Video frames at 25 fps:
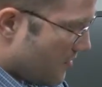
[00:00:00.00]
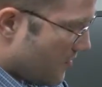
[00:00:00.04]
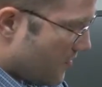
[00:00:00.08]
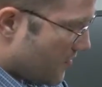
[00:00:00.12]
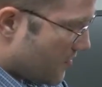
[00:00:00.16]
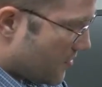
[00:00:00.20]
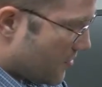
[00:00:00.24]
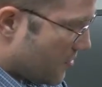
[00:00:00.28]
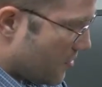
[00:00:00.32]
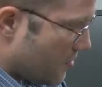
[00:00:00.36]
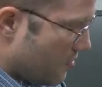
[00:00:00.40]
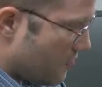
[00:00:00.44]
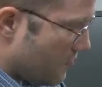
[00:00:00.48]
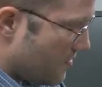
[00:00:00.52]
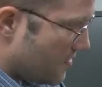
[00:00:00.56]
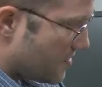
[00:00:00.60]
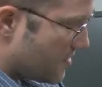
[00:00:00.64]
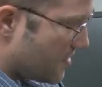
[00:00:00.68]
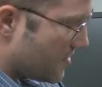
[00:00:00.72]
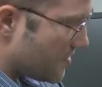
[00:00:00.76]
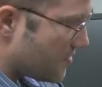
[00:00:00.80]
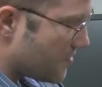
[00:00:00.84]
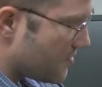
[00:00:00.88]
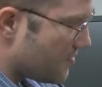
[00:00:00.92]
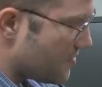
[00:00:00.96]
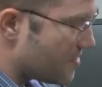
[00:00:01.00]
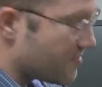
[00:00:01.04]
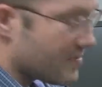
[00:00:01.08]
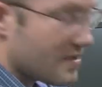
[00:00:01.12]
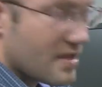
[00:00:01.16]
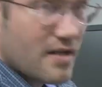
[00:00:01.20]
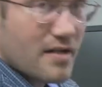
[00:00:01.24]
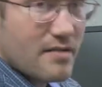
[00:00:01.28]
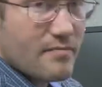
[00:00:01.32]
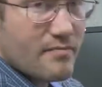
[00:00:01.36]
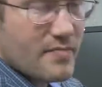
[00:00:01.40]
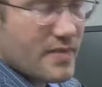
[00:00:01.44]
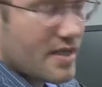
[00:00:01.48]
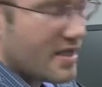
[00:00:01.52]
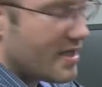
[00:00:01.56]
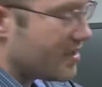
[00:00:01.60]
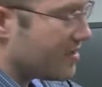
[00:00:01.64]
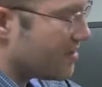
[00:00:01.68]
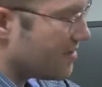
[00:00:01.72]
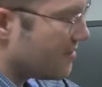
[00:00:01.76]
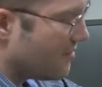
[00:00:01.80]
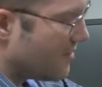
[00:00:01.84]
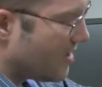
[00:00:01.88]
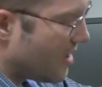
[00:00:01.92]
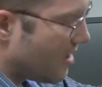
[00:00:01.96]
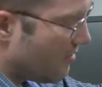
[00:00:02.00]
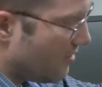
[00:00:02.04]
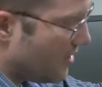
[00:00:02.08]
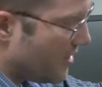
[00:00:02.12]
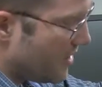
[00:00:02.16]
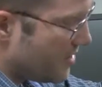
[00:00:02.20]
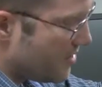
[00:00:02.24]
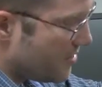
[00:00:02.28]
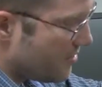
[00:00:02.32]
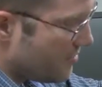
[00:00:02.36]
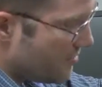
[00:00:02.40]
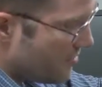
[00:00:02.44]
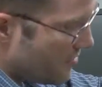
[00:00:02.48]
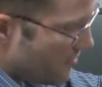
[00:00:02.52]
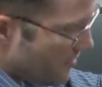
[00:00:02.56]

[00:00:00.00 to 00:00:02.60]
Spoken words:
two resistors, but I'll let you do